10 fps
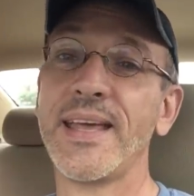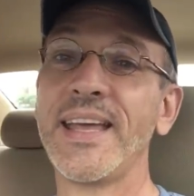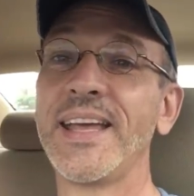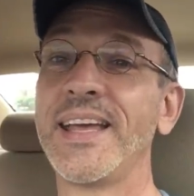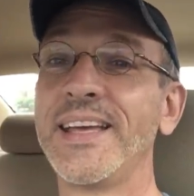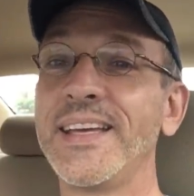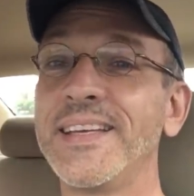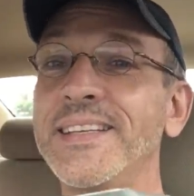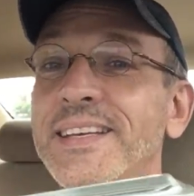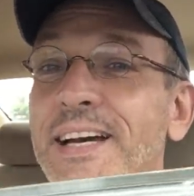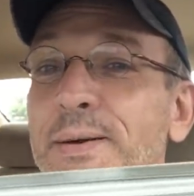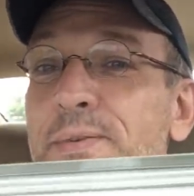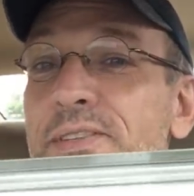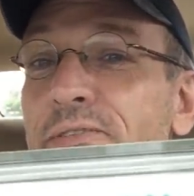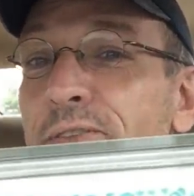And I
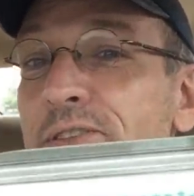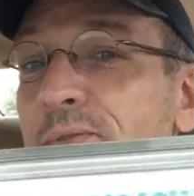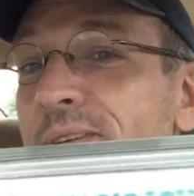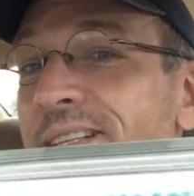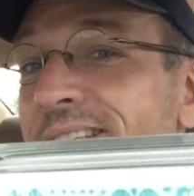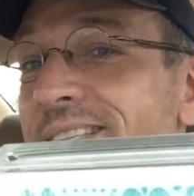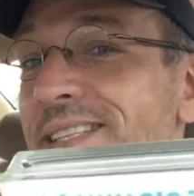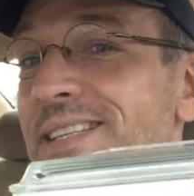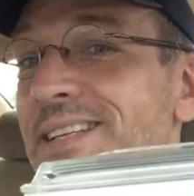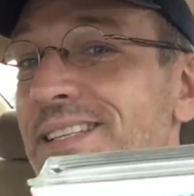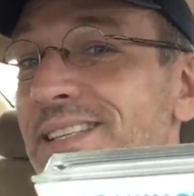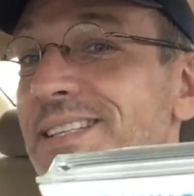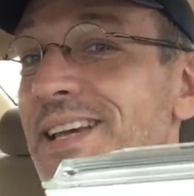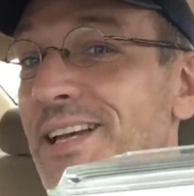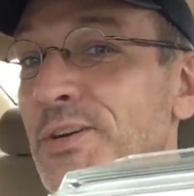was the first one to see
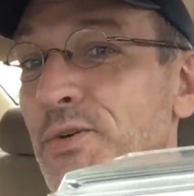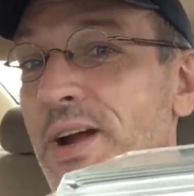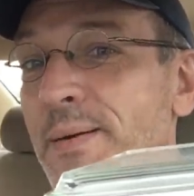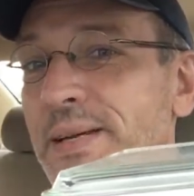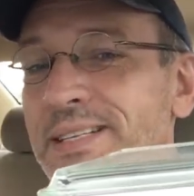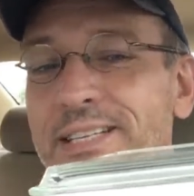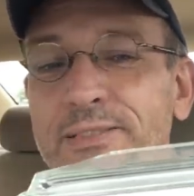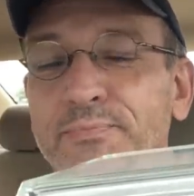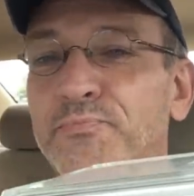this and grab it.